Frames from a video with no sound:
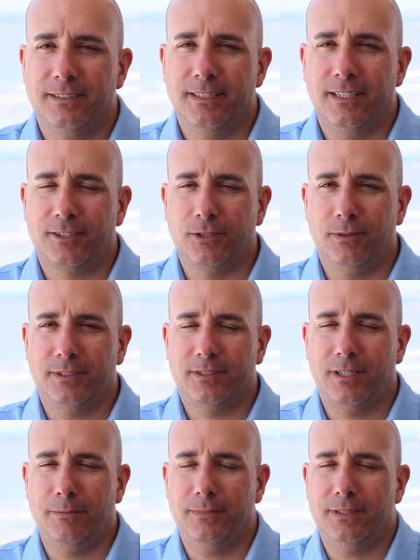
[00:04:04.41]
Yeah, so in
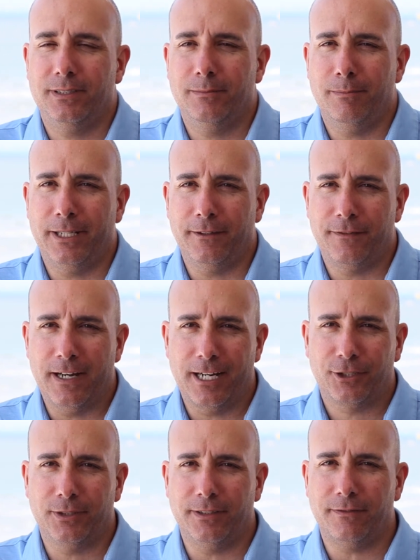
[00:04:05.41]
some
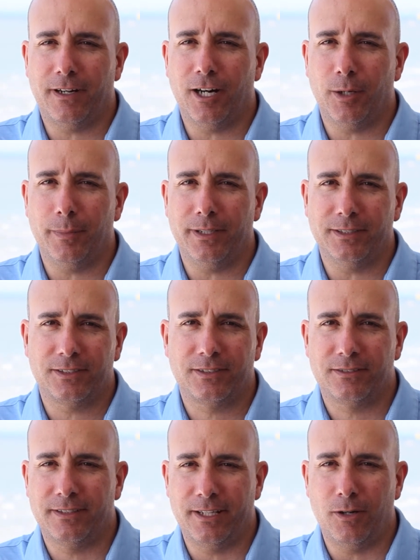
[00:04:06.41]
manufacturing
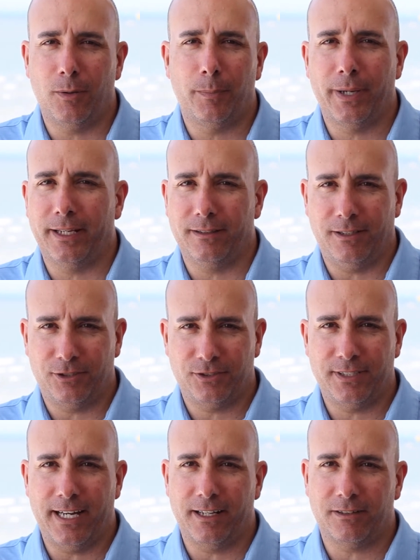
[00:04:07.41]
environments, they don't paint
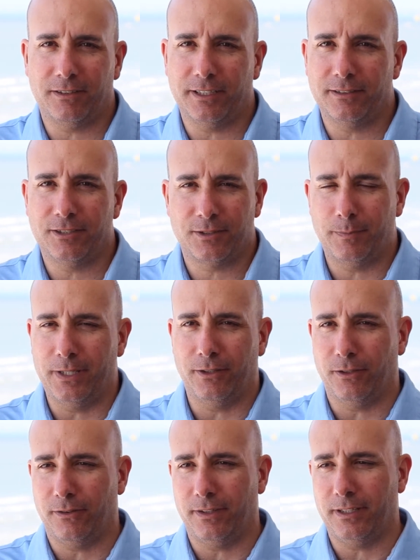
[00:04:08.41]
electrostatically. Just
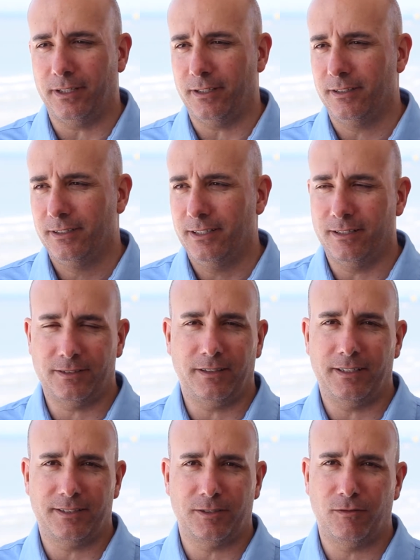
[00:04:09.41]
either it doesn't
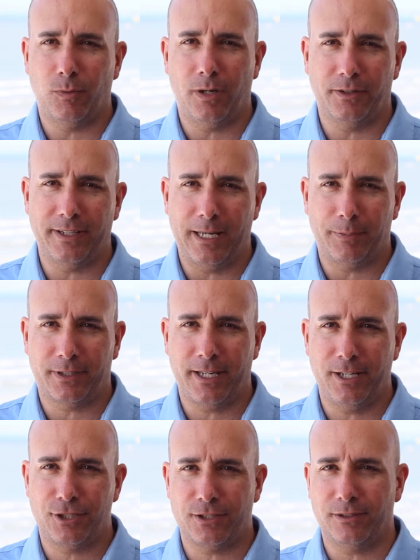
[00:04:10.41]
lend itself well to the
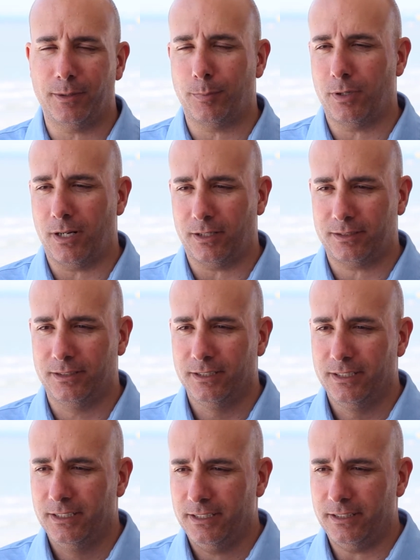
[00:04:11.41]
application, the product
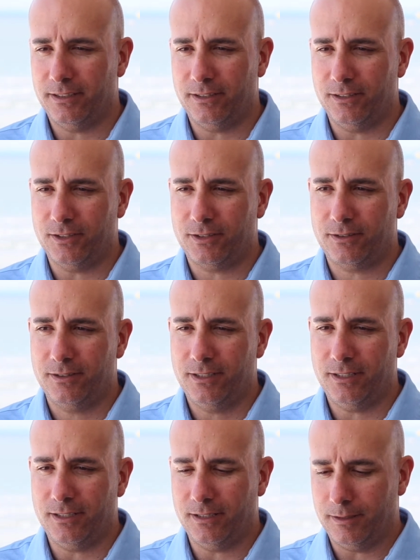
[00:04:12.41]
is
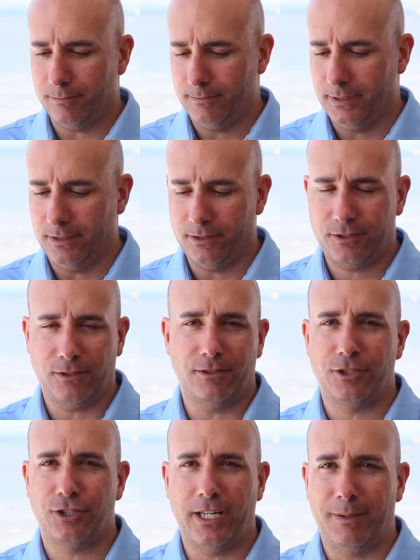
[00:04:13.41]
in a
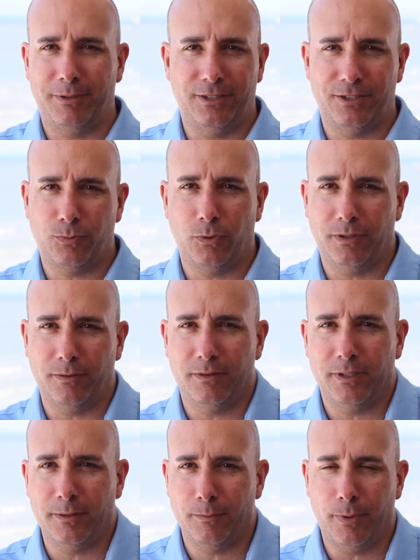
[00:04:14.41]
certain shape that just wouldn't
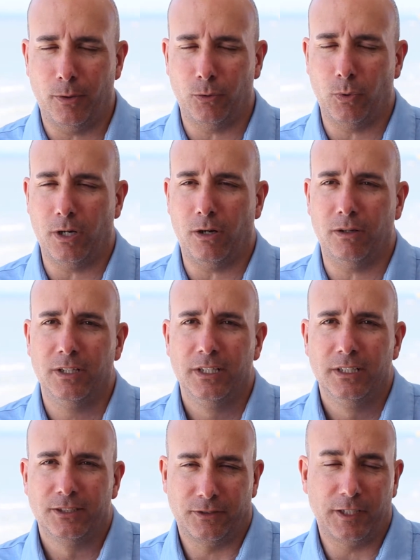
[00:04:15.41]
bode well.
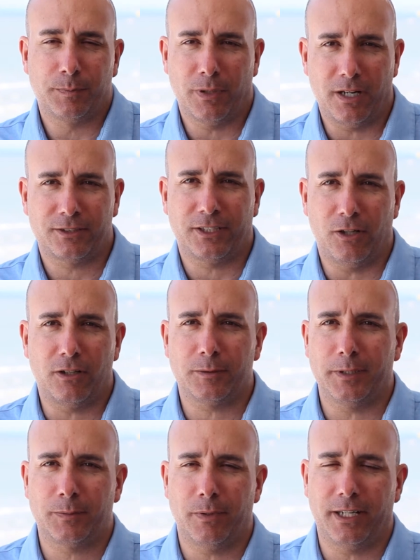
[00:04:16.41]
So these products can also
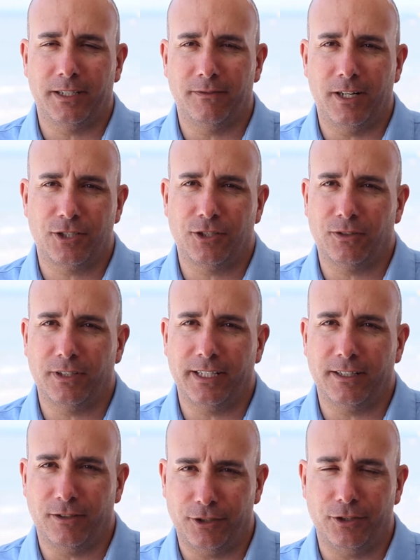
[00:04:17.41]
be sprayed conventionally
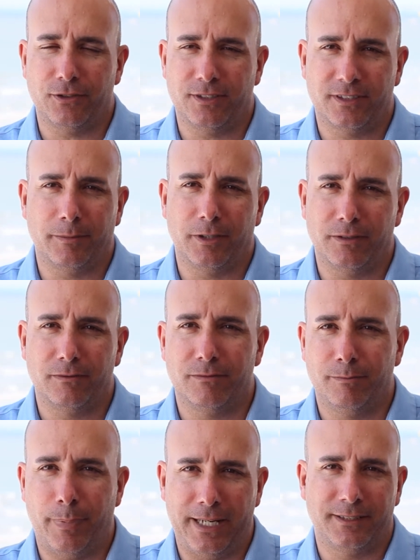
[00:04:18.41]
and are used in some of the
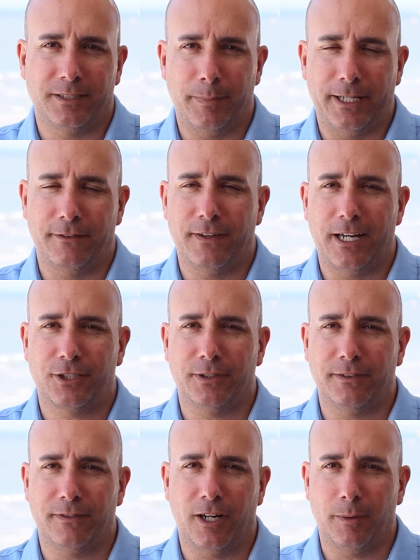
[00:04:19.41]
basic manufacturing
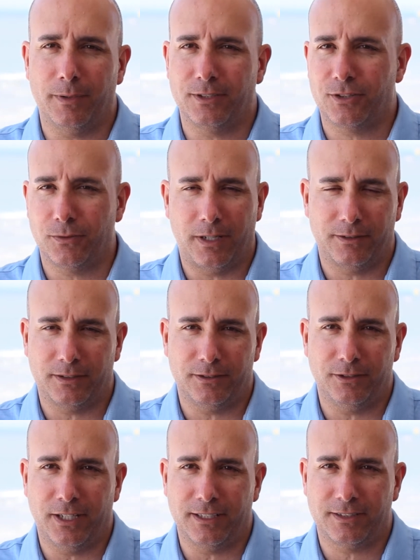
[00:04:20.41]
environments throughout the
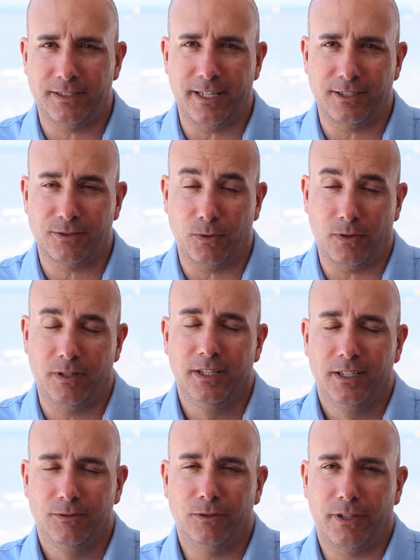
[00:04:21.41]
United States or
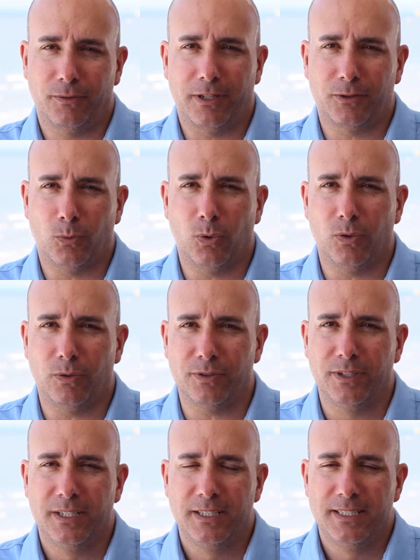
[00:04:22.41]
really throughout the world.
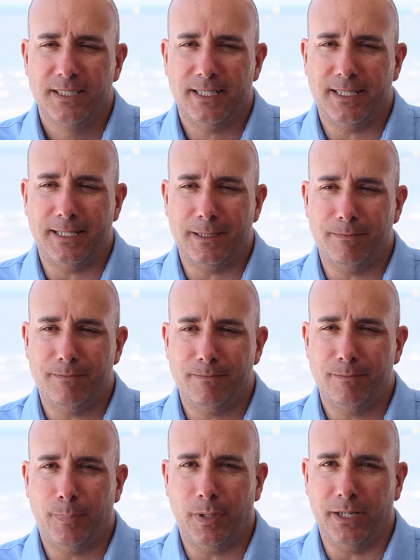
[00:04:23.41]

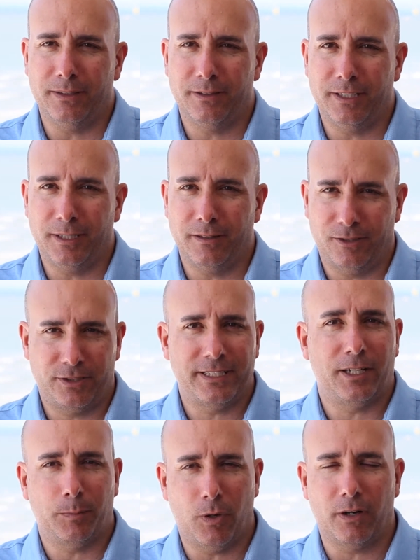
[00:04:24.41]
But the
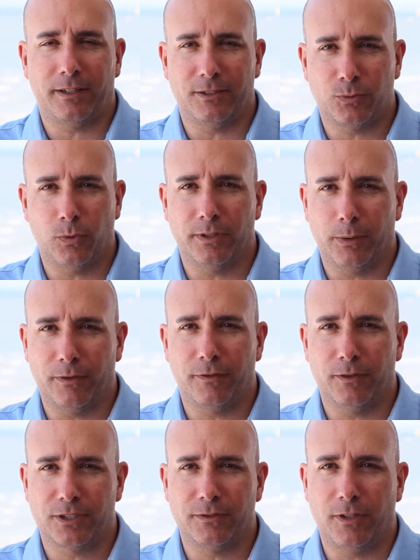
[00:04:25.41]
electrostatic market is where they were
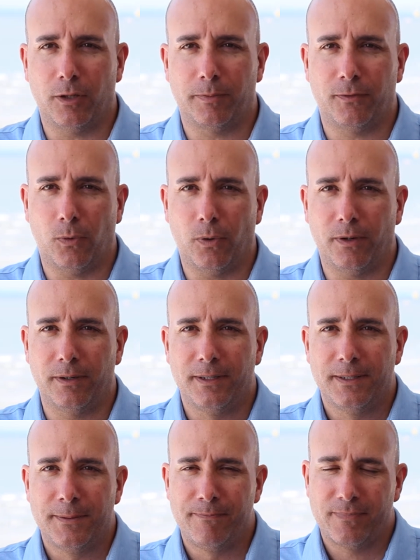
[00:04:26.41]
first developed for,
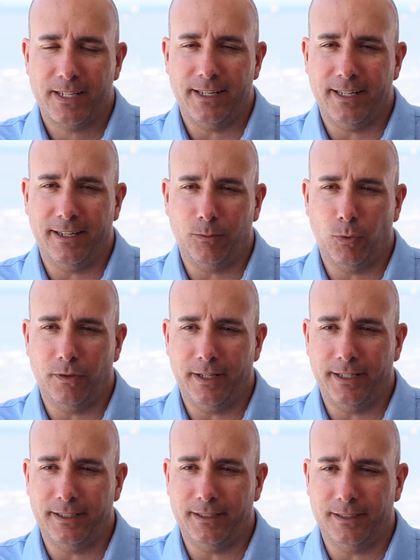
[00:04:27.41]
and where
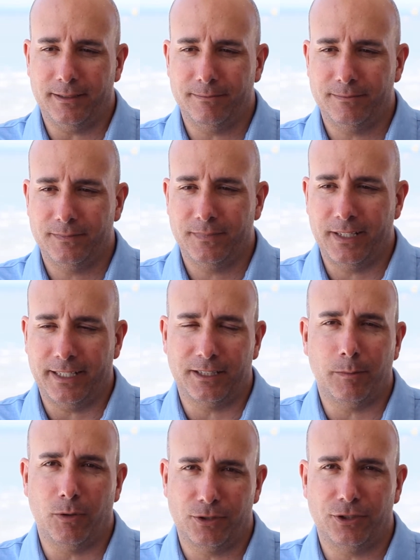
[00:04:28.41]
they get
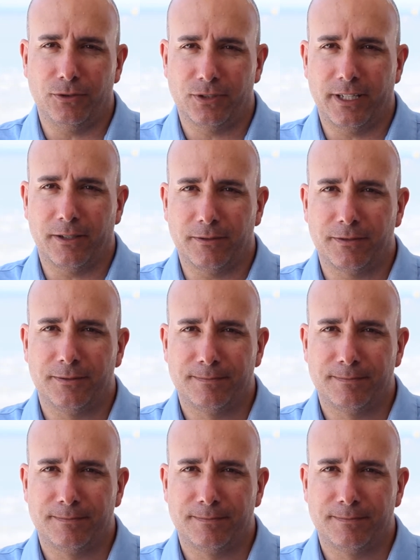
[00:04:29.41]
the most use out of.